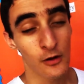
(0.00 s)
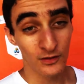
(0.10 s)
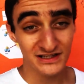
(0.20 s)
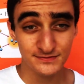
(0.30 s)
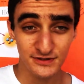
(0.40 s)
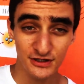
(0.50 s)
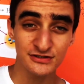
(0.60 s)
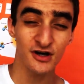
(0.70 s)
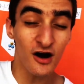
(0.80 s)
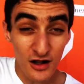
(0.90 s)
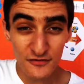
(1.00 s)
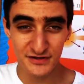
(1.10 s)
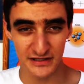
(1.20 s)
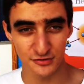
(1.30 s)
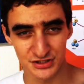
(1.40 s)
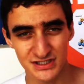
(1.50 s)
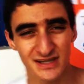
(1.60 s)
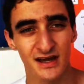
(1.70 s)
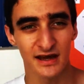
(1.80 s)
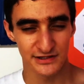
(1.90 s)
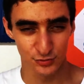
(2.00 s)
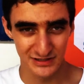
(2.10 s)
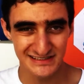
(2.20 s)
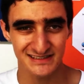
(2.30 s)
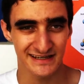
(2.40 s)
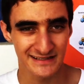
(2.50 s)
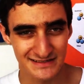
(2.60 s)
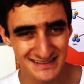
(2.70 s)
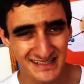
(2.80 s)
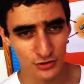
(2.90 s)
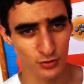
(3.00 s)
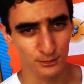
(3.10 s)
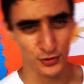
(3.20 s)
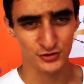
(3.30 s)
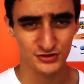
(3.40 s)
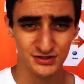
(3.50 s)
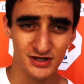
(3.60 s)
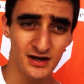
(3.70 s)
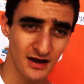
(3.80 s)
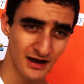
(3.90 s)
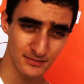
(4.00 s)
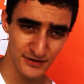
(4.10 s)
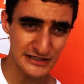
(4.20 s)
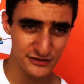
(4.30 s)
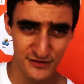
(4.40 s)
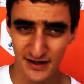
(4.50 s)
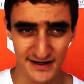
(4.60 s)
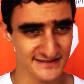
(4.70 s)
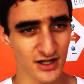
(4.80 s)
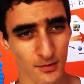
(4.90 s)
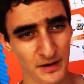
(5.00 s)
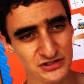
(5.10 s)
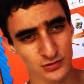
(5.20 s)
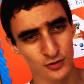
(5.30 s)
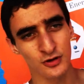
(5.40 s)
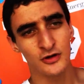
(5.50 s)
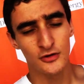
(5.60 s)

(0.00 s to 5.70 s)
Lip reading: Well, it's because all of the energy is released in a single burst, and because of that, it's not possible